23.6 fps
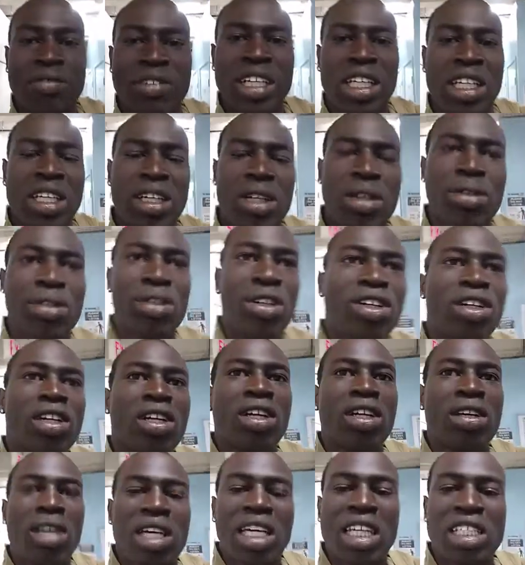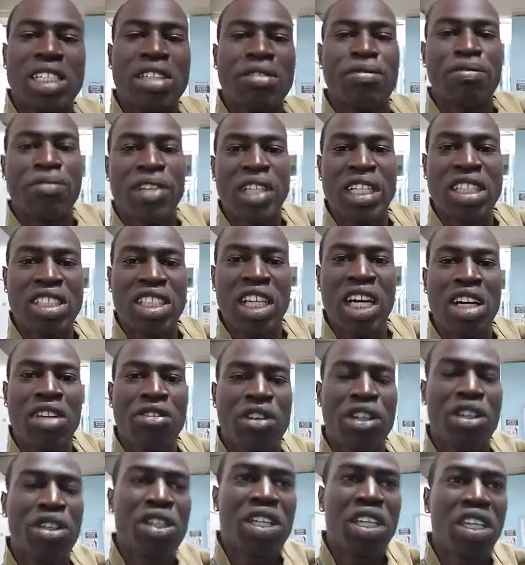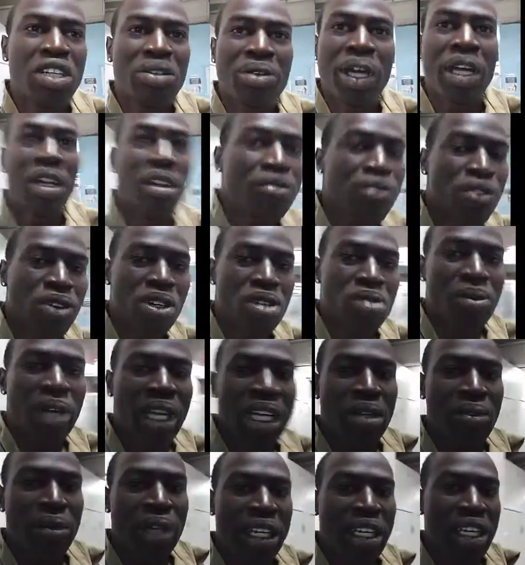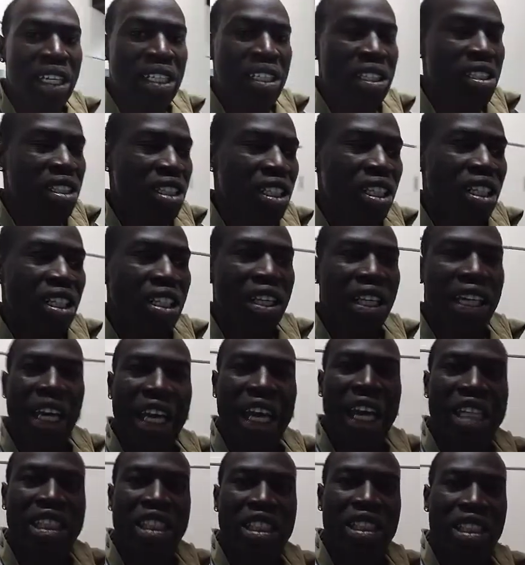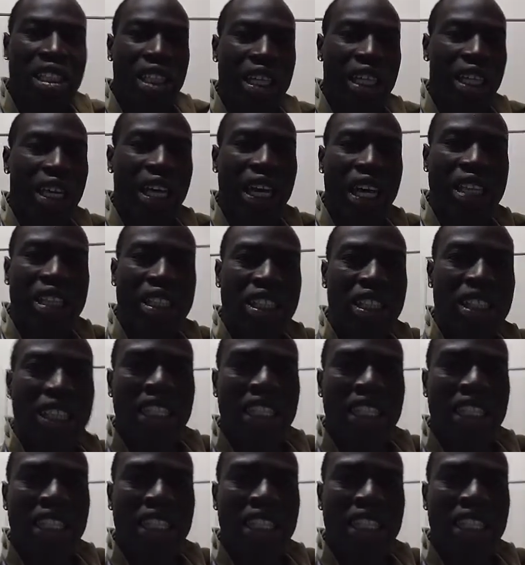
the video it's a free software you can create a forum right away and it's uh, it has it has